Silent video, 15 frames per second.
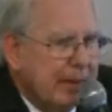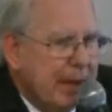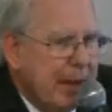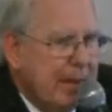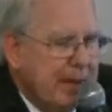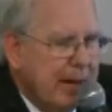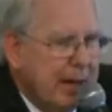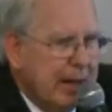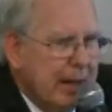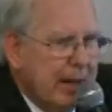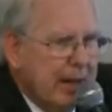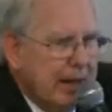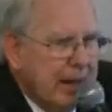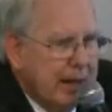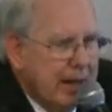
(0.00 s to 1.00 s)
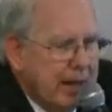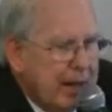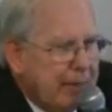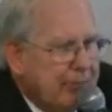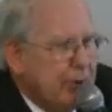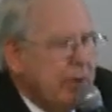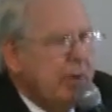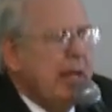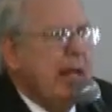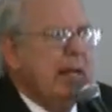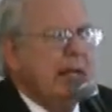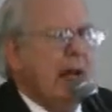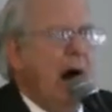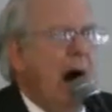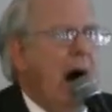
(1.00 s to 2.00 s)
Amen. If you
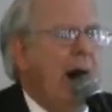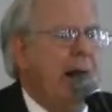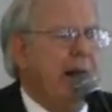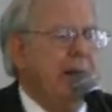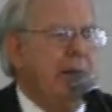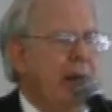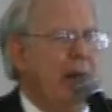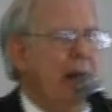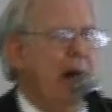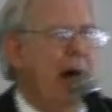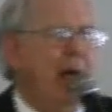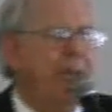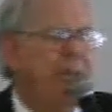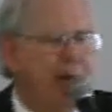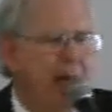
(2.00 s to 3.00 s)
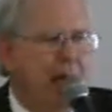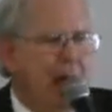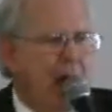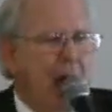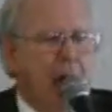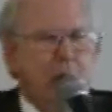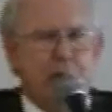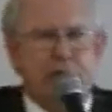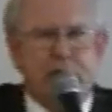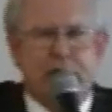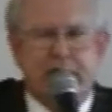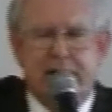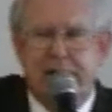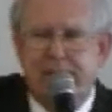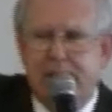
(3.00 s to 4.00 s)
need God in your life, I want you
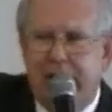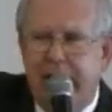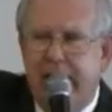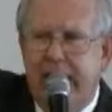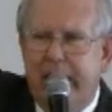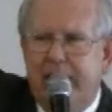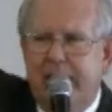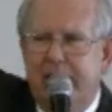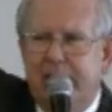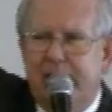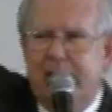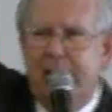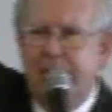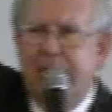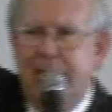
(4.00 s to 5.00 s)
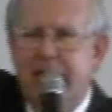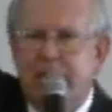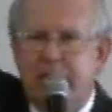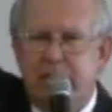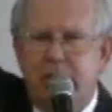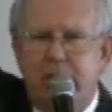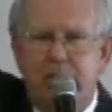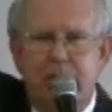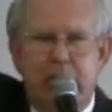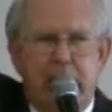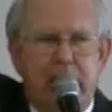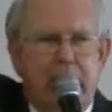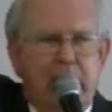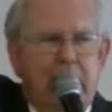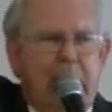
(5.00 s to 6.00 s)
to slip your hand up and say, Pastor,
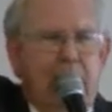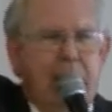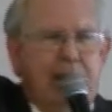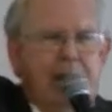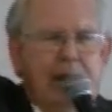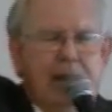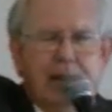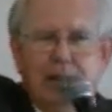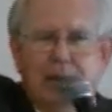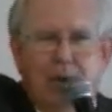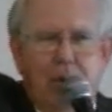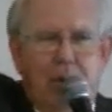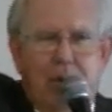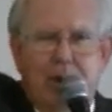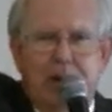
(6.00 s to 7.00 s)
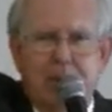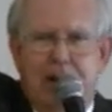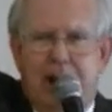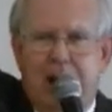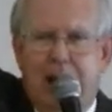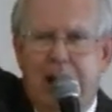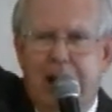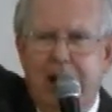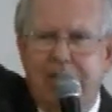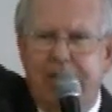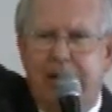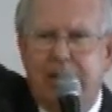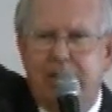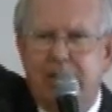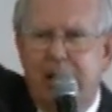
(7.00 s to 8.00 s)
I need the Lord in my life.
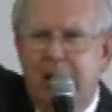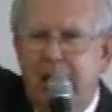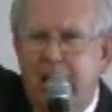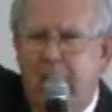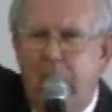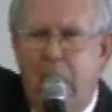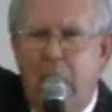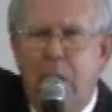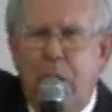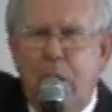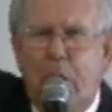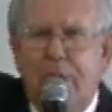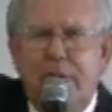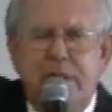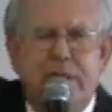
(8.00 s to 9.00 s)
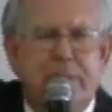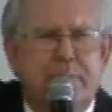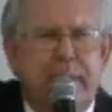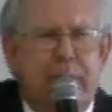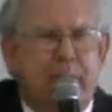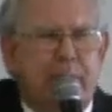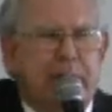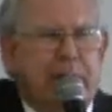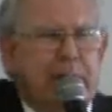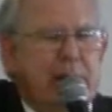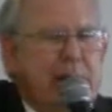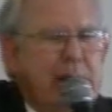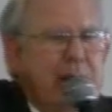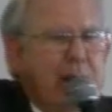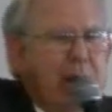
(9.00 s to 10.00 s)
That's all over this building.
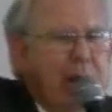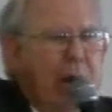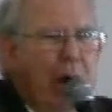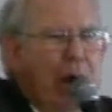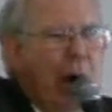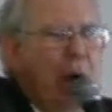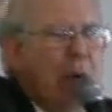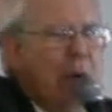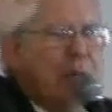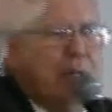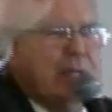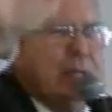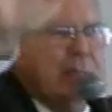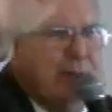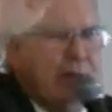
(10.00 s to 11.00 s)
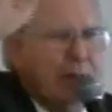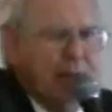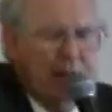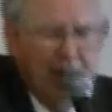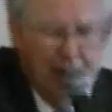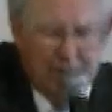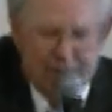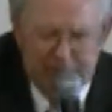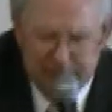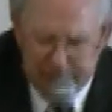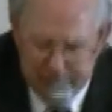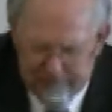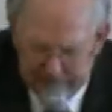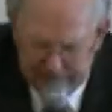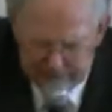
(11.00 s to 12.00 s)
All over this building. P-
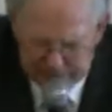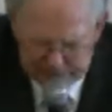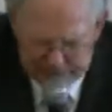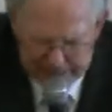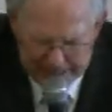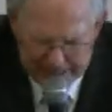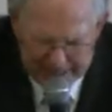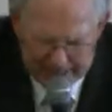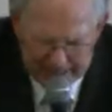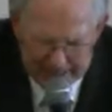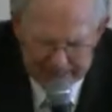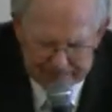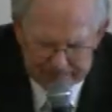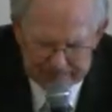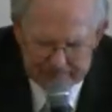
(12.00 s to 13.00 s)
please put your hand down.